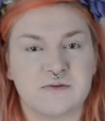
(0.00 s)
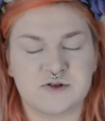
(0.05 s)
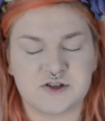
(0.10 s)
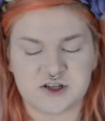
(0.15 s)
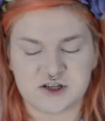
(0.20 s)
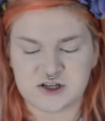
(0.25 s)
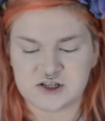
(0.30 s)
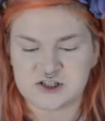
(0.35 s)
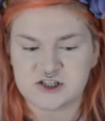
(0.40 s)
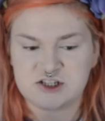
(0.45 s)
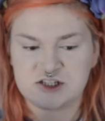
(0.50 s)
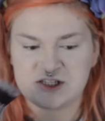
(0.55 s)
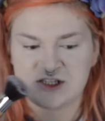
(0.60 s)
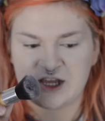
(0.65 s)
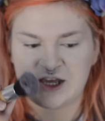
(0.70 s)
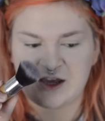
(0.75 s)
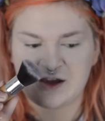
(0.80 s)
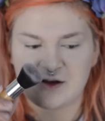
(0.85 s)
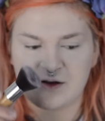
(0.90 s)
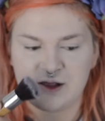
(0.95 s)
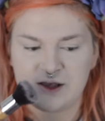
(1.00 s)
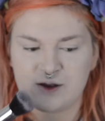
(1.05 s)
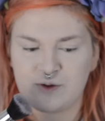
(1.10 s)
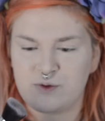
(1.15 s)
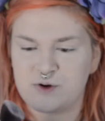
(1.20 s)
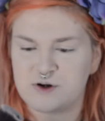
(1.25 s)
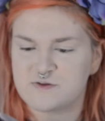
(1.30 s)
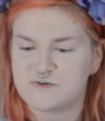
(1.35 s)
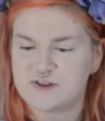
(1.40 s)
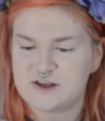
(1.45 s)
I'm just going to take like
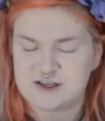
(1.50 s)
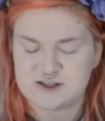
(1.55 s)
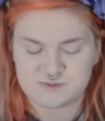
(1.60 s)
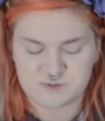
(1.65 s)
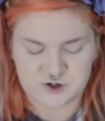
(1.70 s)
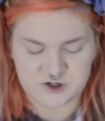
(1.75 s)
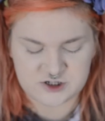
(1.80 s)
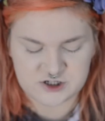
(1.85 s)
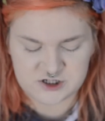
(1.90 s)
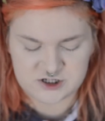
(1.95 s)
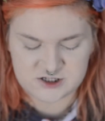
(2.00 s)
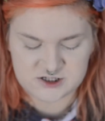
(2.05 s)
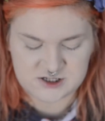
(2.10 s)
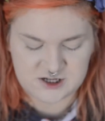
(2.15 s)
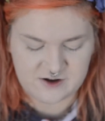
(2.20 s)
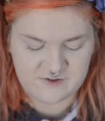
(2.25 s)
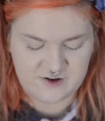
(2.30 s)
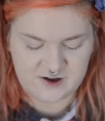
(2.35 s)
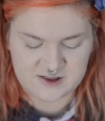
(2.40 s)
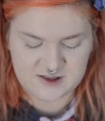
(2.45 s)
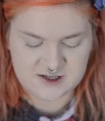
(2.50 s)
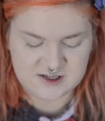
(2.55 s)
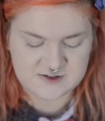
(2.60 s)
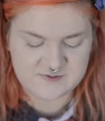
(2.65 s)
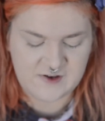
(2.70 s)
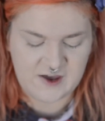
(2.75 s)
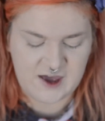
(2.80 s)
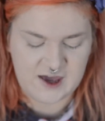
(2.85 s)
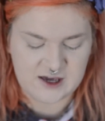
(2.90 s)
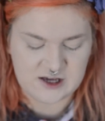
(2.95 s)
one of these brushes. I've had these
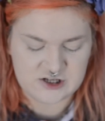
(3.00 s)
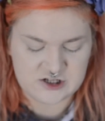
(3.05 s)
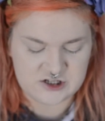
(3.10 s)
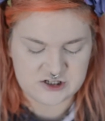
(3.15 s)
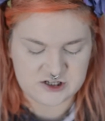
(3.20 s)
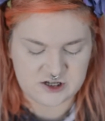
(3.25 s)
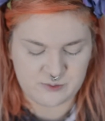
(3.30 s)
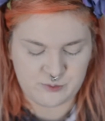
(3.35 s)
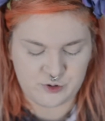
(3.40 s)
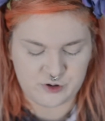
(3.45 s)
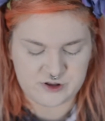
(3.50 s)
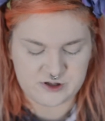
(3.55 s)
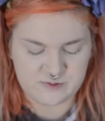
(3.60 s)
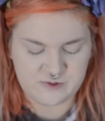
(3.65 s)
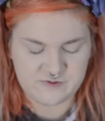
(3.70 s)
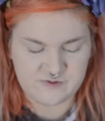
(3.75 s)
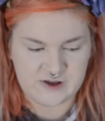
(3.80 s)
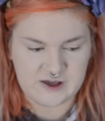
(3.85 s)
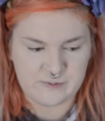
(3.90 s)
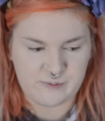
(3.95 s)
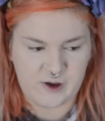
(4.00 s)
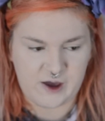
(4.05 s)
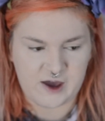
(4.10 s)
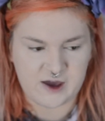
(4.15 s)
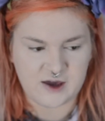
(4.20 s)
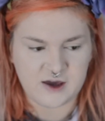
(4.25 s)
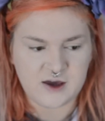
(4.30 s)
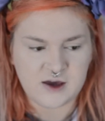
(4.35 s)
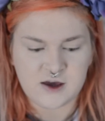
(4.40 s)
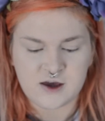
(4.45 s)
for ages. I bought them off
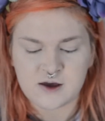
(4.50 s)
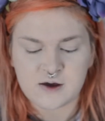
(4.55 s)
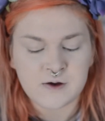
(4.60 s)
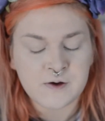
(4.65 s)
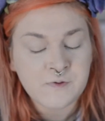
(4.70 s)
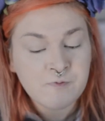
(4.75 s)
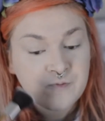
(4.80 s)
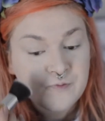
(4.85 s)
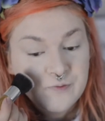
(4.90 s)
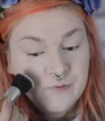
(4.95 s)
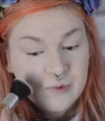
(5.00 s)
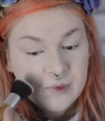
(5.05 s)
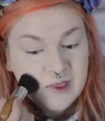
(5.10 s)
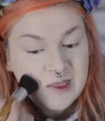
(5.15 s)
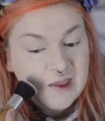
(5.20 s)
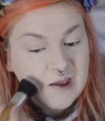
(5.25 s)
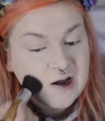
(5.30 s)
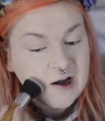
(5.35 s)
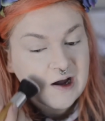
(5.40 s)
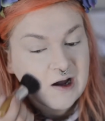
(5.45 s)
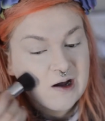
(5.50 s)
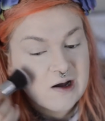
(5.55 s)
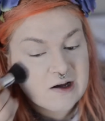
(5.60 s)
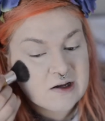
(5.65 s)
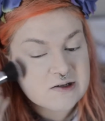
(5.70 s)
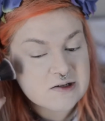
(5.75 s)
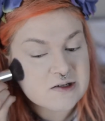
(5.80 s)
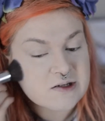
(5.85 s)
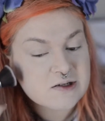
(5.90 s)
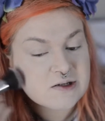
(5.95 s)
eBay.
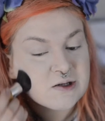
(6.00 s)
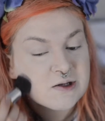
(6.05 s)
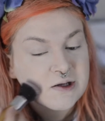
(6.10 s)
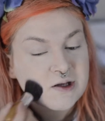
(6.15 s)
And